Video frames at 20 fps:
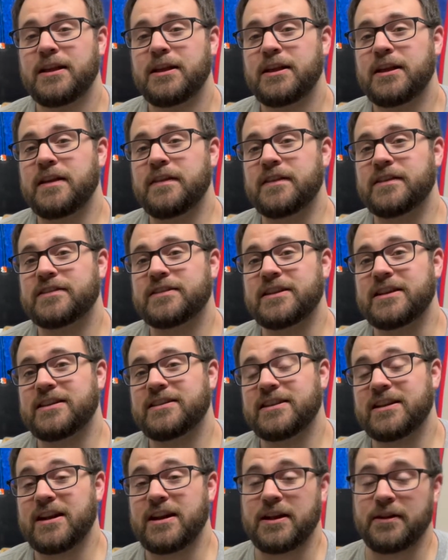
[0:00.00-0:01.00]
in the
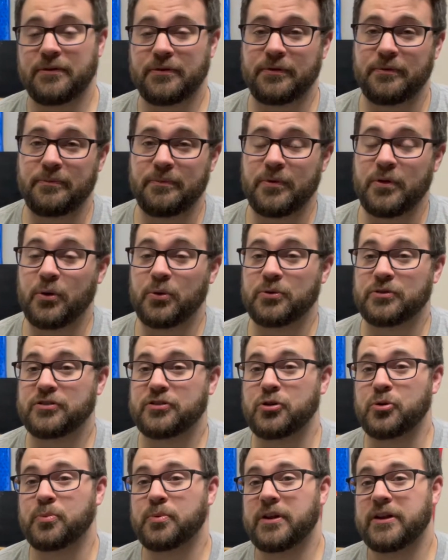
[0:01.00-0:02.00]
season, and if those
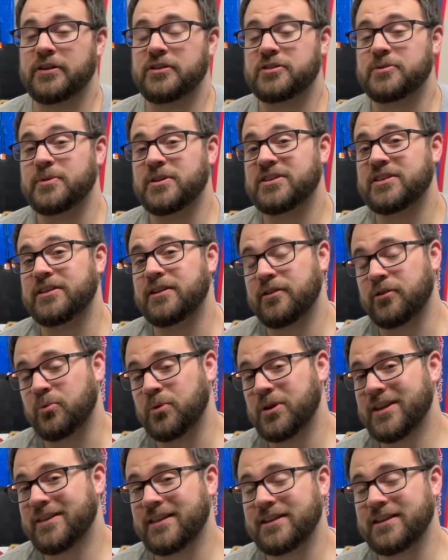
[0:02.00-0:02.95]
two players miss another week,